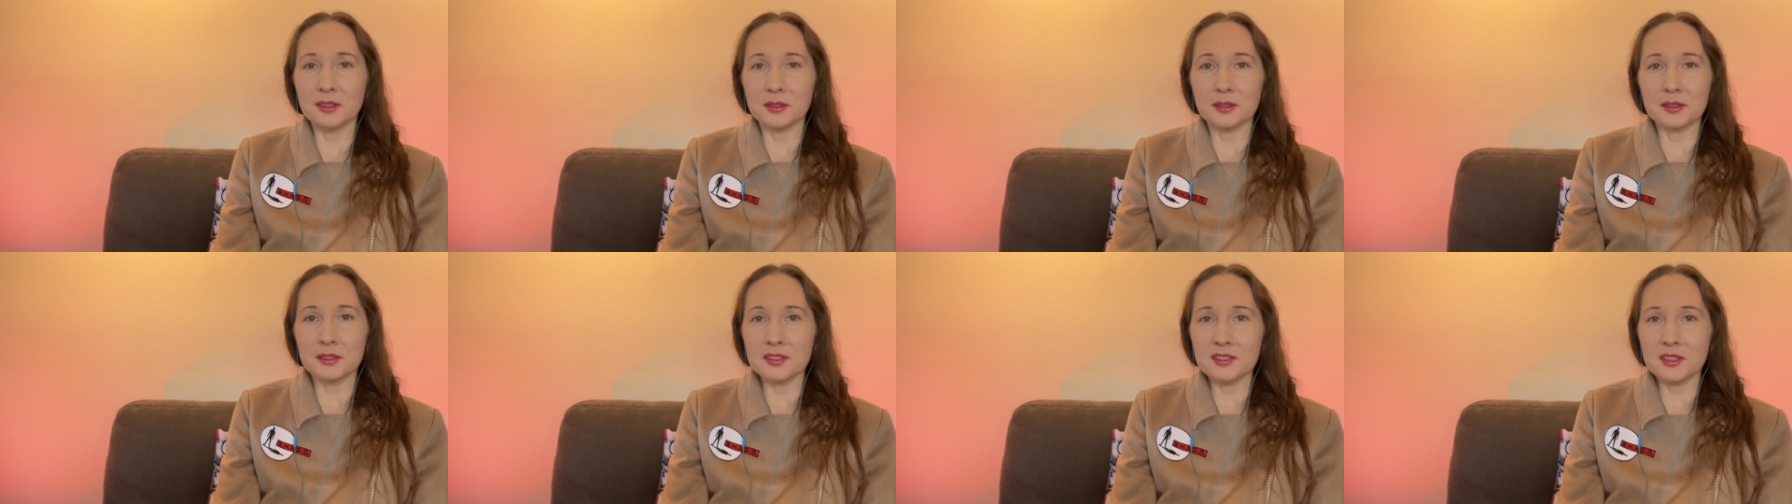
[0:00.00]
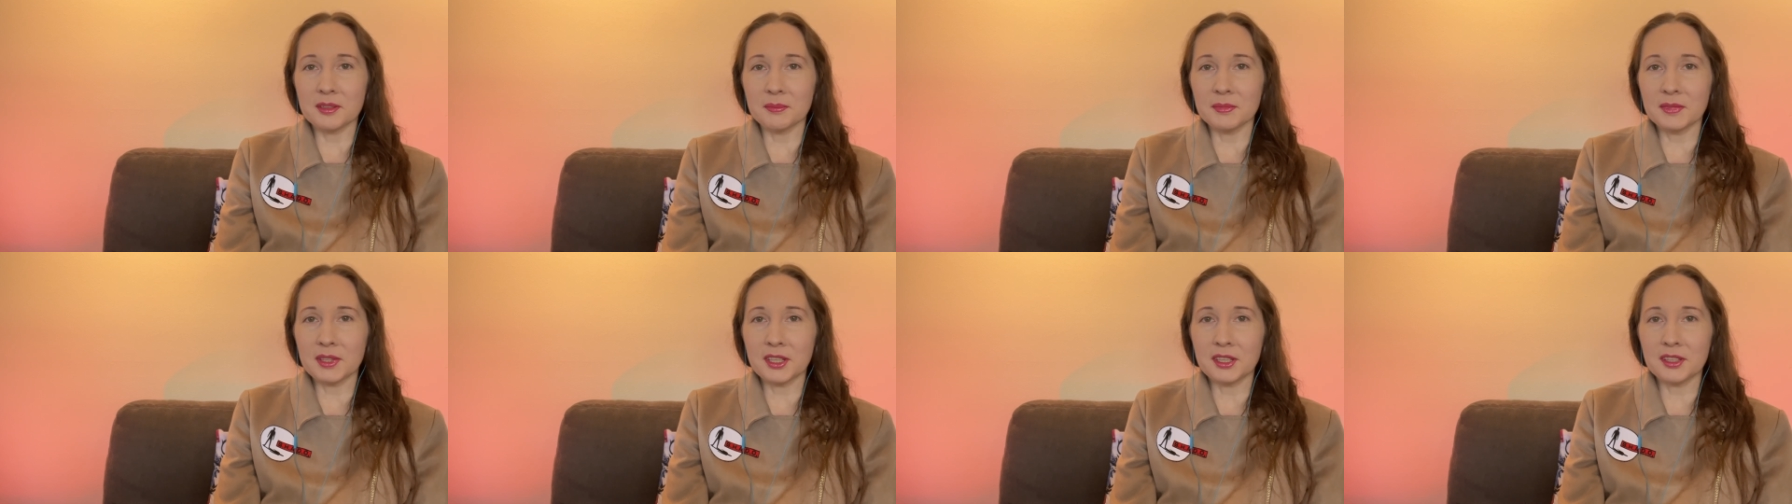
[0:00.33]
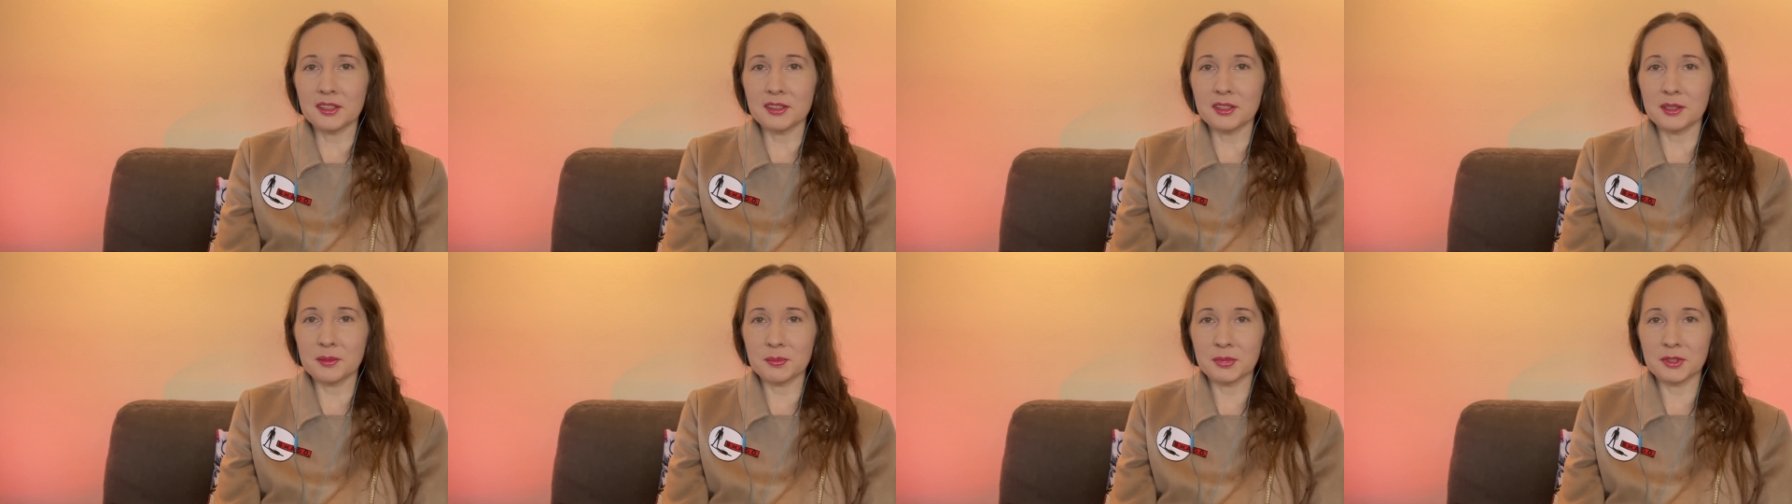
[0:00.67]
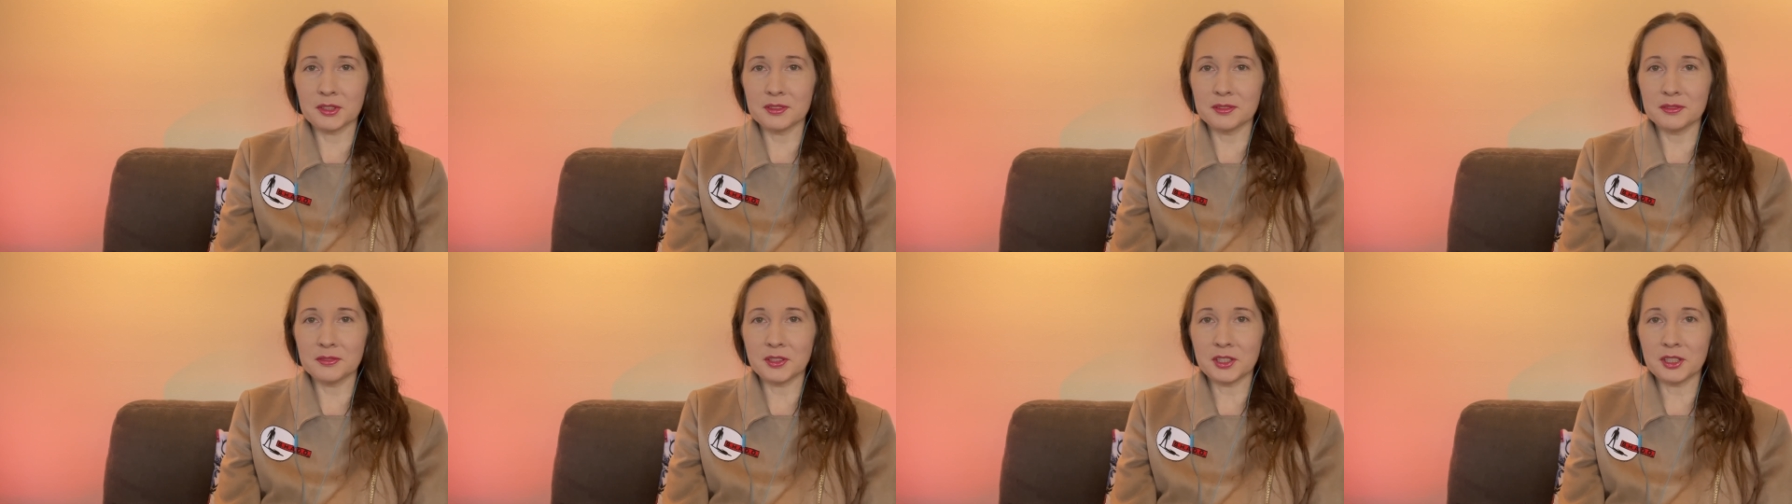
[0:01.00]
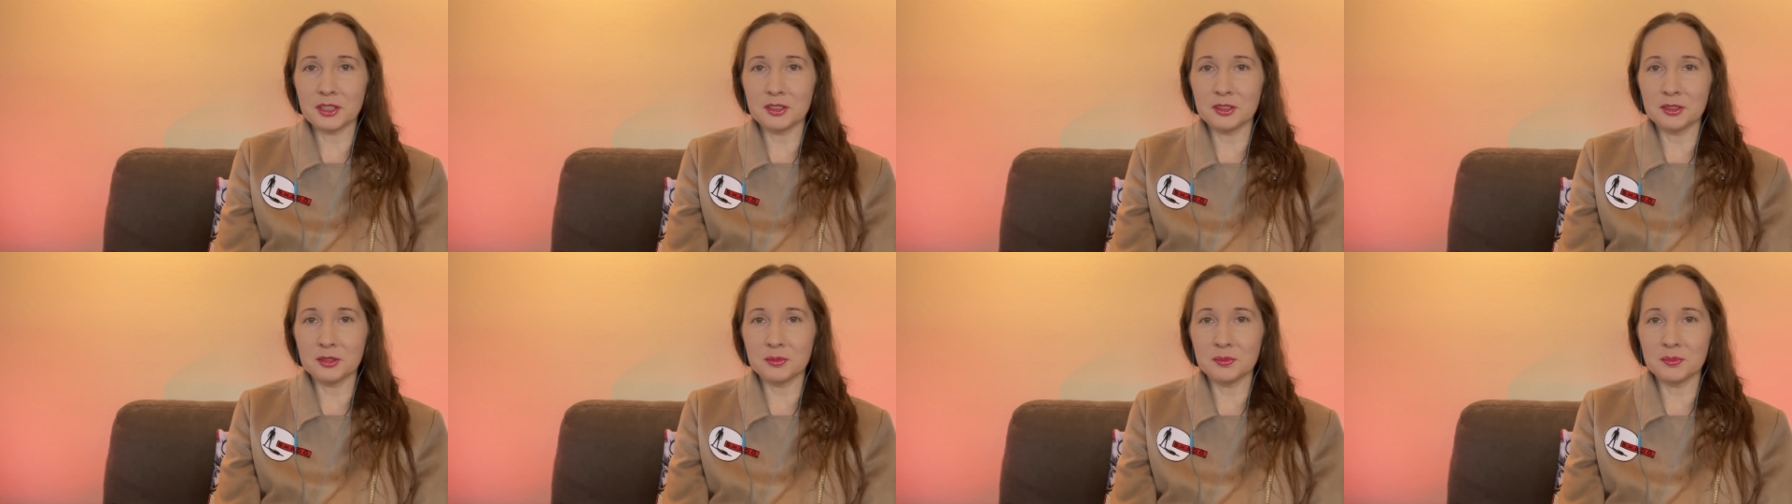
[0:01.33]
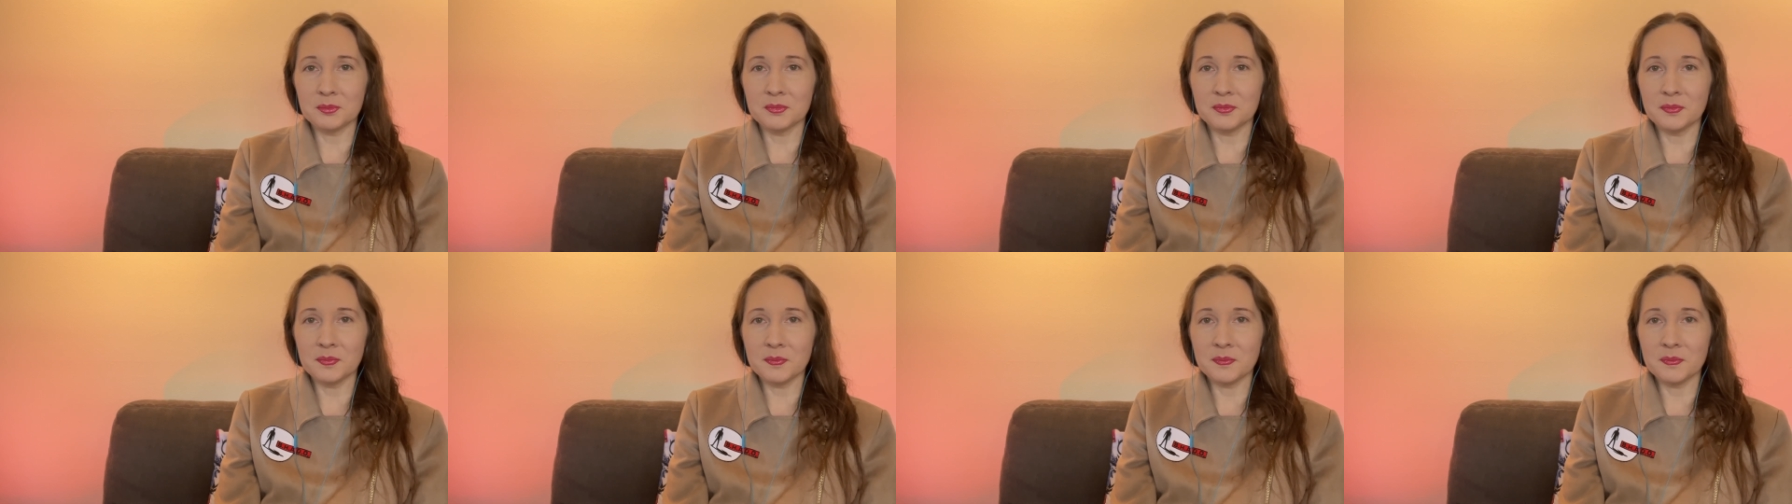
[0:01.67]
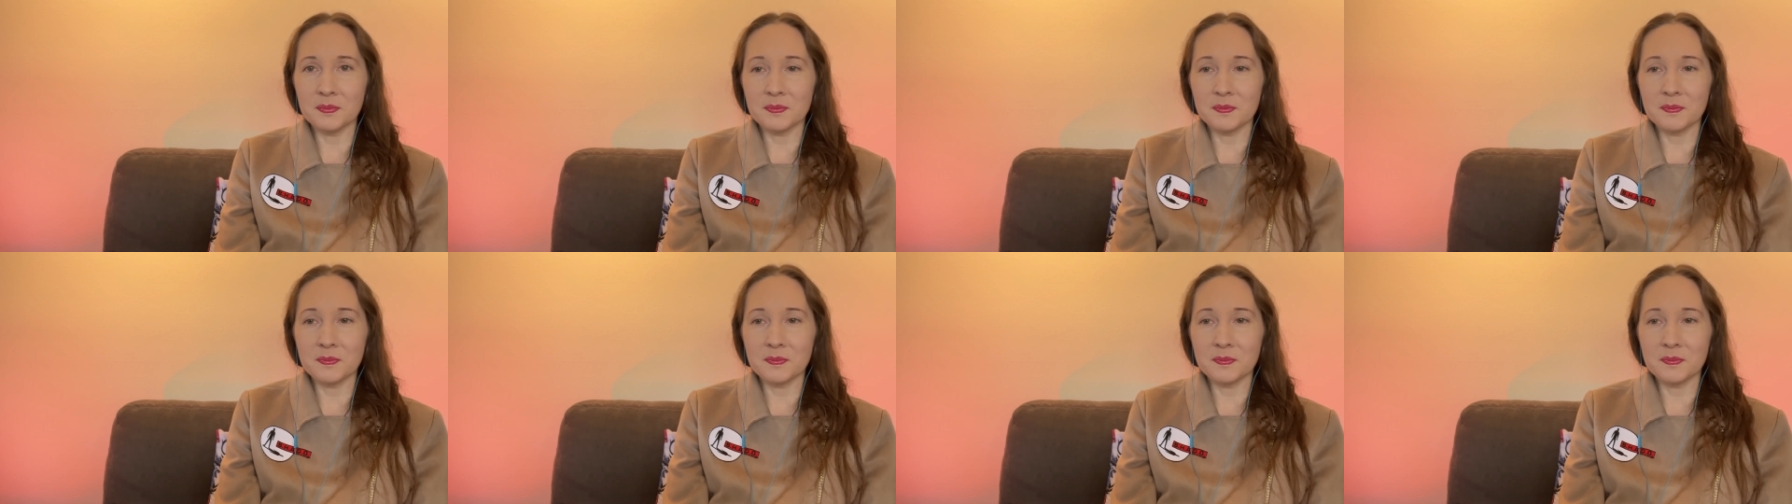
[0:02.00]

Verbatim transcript: or something, the perfume,